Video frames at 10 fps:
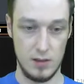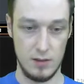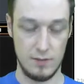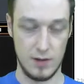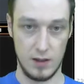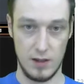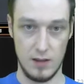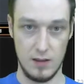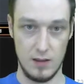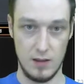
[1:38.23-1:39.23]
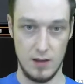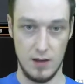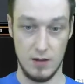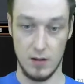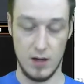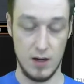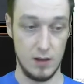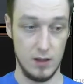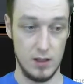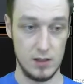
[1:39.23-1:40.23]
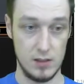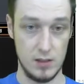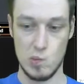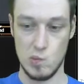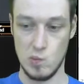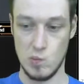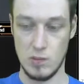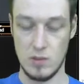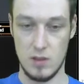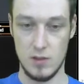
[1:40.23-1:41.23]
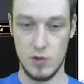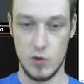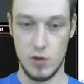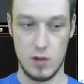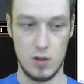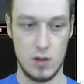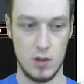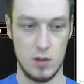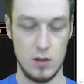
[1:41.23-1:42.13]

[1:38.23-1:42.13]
if I can get it online at least. Let's draw...